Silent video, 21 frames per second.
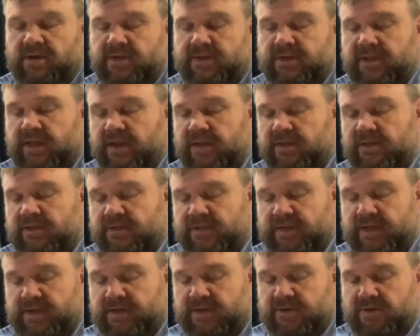Just a little
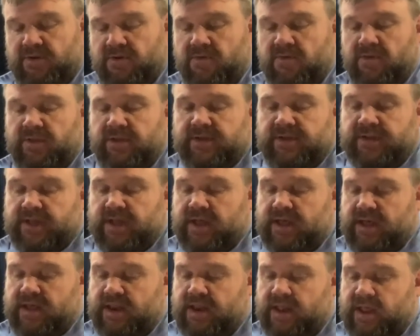set screw in the
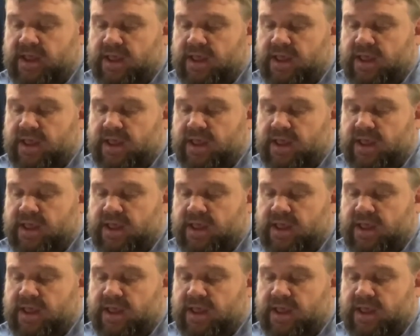side,